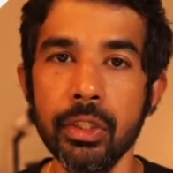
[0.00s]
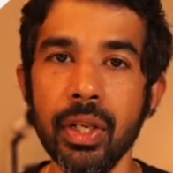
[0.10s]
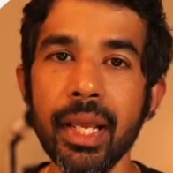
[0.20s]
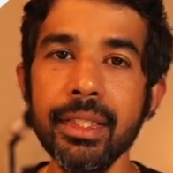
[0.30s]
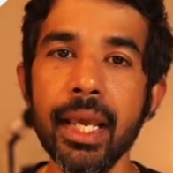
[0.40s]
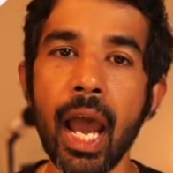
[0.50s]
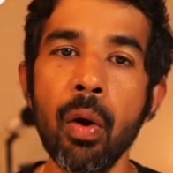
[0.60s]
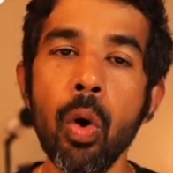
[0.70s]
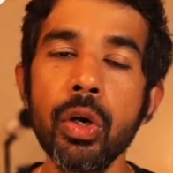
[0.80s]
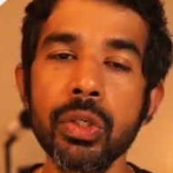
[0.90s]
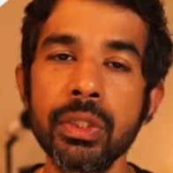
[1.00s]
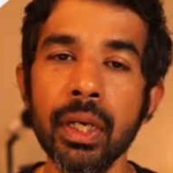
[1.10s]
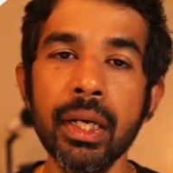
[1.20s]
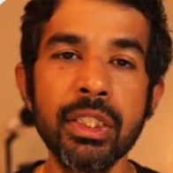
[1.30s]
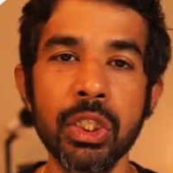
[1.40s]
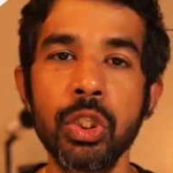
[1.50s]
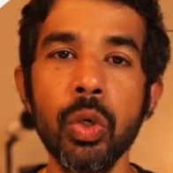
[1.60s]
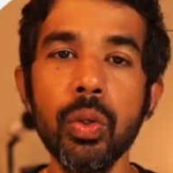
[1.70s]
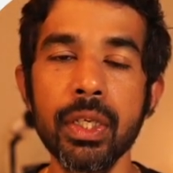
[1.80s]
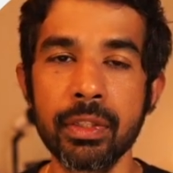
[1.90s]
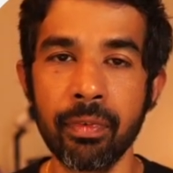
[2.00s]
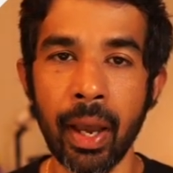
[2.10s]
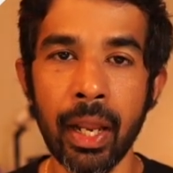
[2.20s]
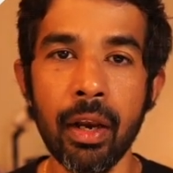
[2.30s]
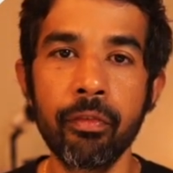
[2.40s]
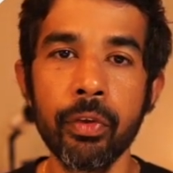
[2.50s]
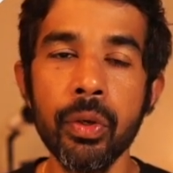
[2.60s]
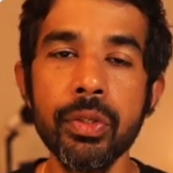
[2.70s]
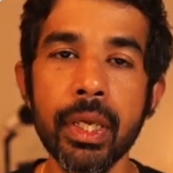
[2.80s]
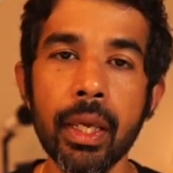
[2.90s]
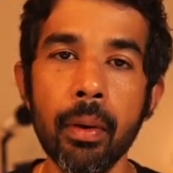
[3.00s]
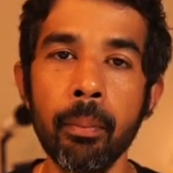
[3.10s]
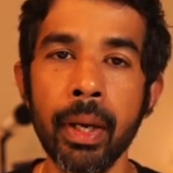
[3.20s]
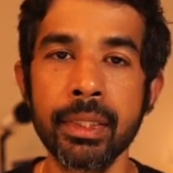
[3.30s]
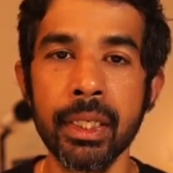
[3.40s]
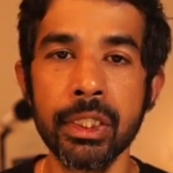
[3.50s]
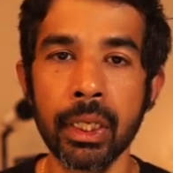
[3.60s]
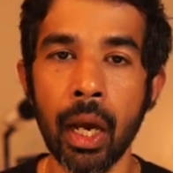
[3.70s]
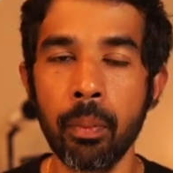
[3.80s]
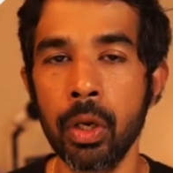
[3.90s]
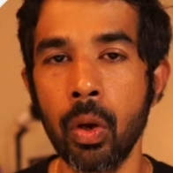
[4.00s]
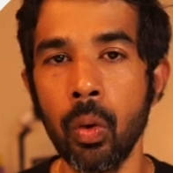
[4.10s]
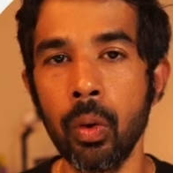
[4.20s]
So let's say I want to search through this file using my C Sharp code.